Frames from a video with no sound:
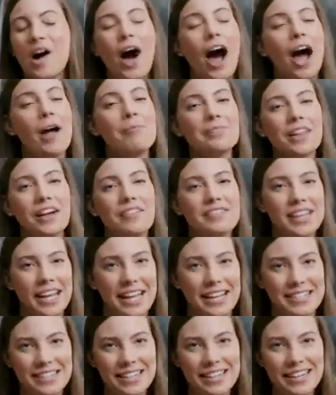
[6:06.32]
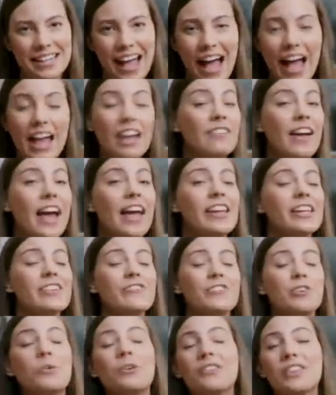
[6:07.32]
Now, I'm left-handed, and if any
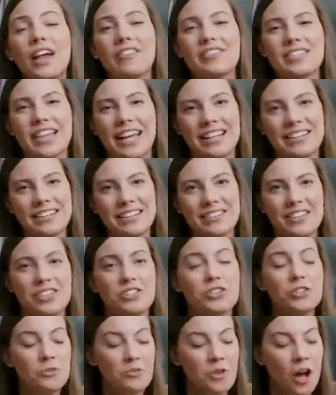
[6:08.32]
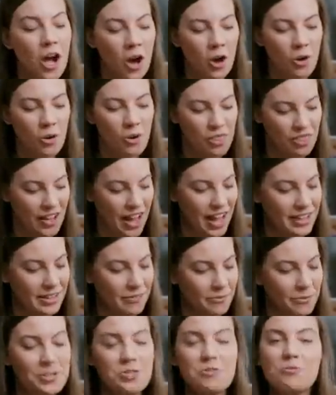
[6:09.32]
of you are left-handed, then you know
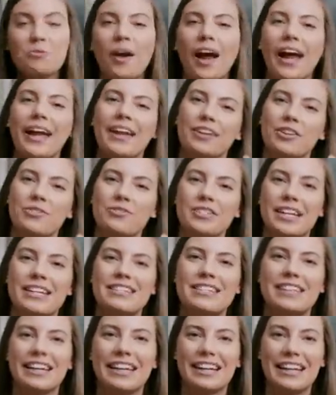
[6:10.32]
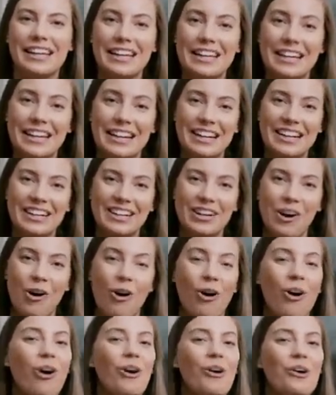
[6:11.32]
that when you write, you tend to get ink
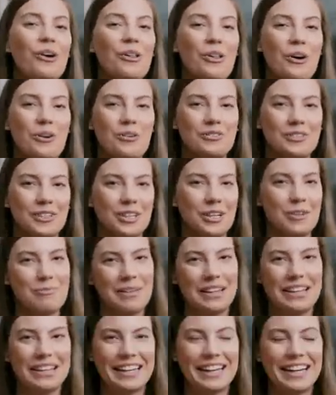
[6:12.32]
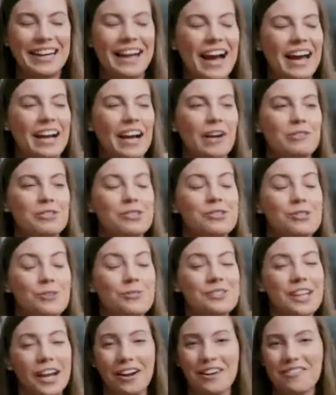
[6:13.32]
all over your pinky. And I was
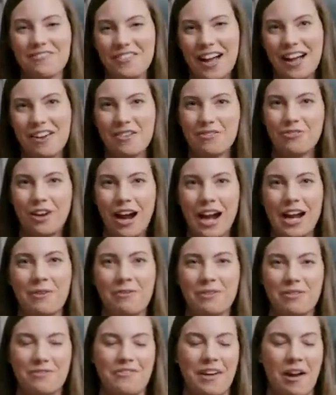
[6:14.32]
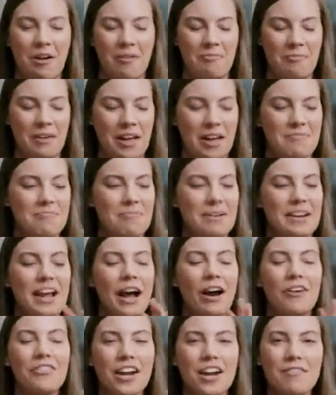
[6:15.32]
so terrified of writing with a fountain pen. But
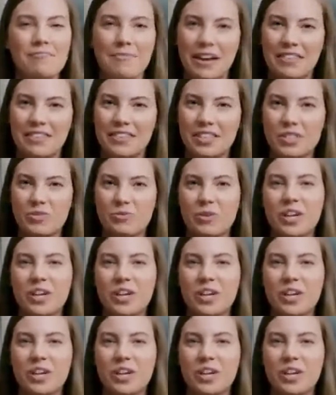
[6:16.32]
now that I've made this